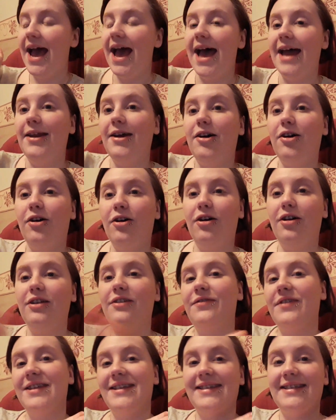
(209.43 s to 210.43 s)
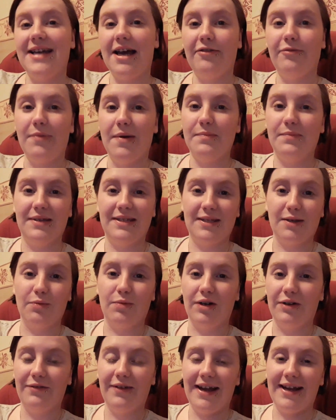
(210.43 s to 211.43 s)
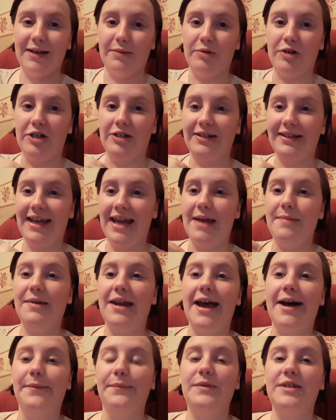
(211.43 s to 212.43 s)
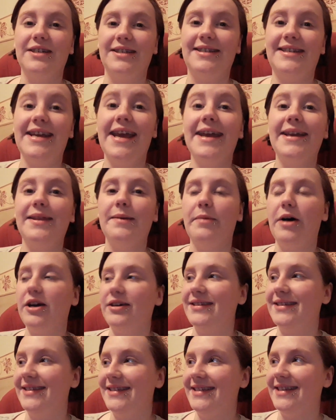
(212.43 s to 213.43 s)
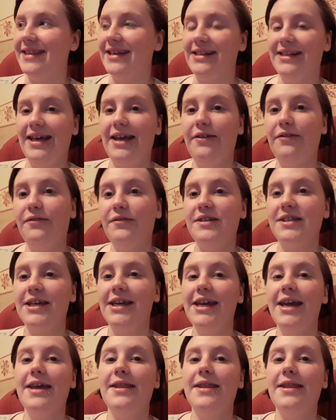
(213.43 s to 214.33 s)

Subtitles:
And all of the staff members that were available came and helped us take the boxes to the lift.